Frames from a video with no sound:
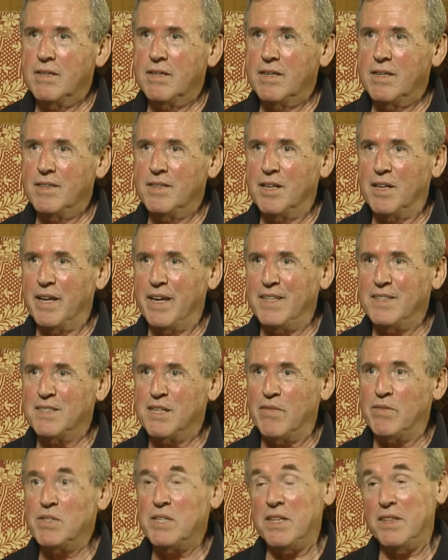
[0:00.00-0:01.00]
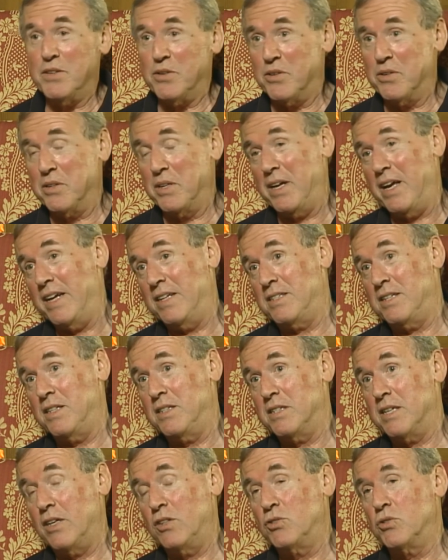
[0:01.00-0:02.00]
in the late 17th, early
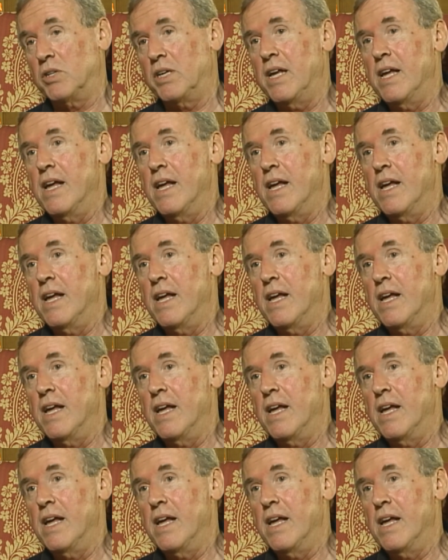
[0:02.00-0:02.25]
18th century.